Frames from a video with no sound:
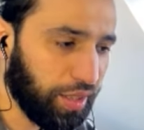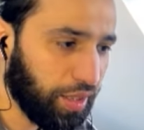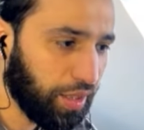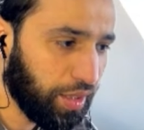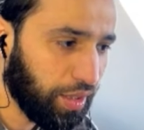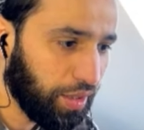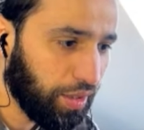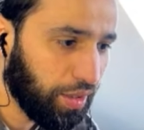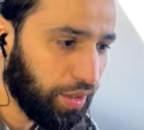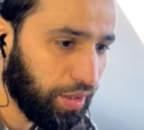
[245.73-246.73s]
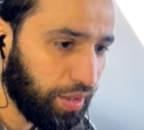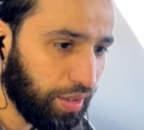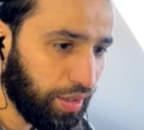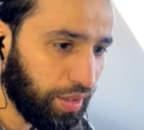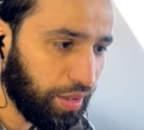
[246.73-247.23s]

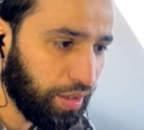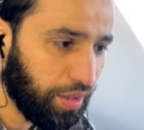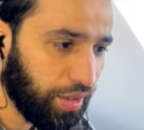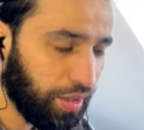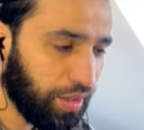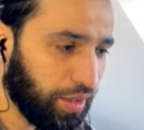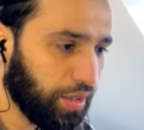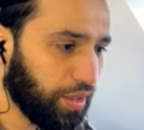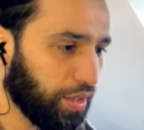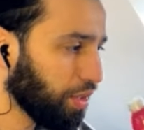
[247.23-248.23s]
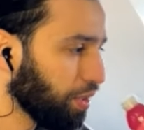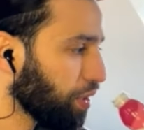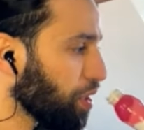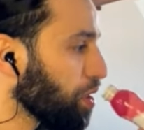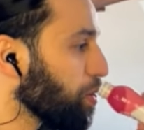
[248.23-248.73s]

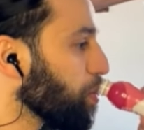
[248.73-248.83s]
[no speech]